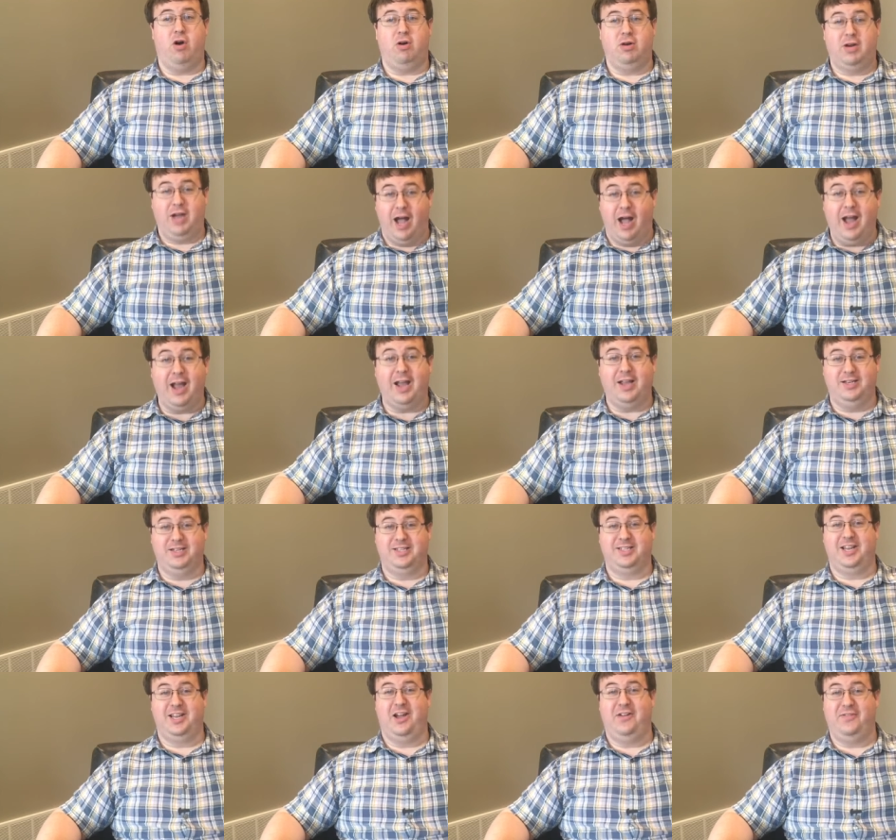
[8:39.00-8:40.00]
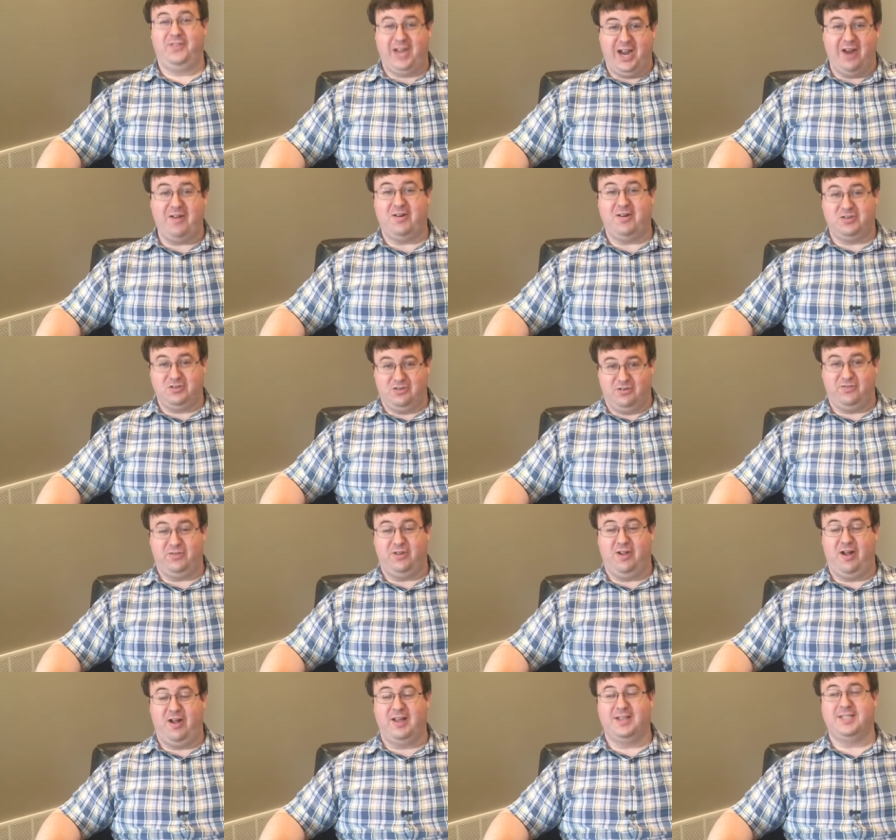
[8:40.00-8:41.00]
kinds of character
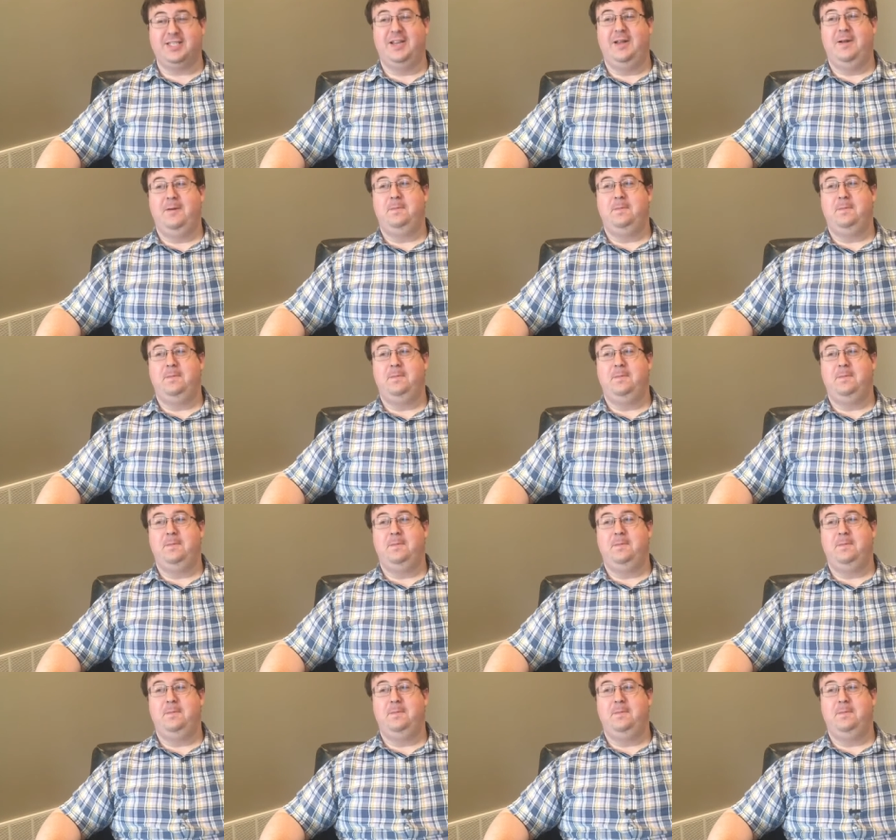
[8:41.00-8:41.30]
flaws.